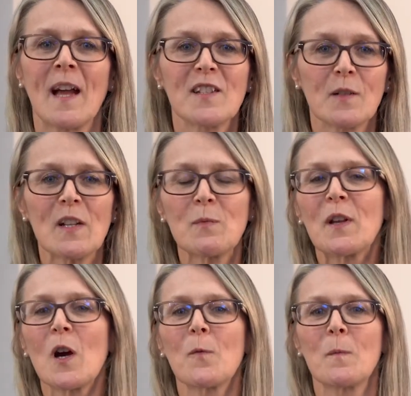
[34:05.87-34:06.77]
And so as we
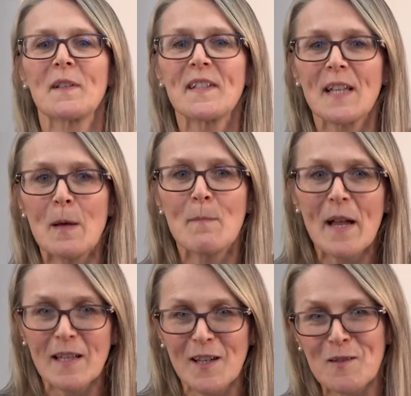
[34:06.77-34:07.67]
go from a set
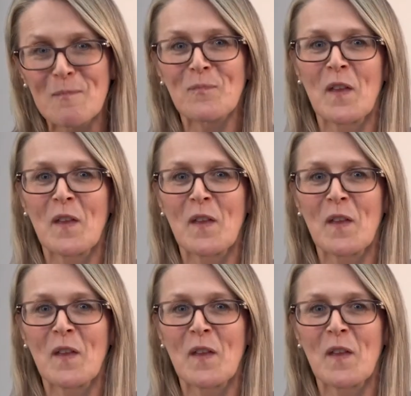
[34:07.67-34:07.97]
menu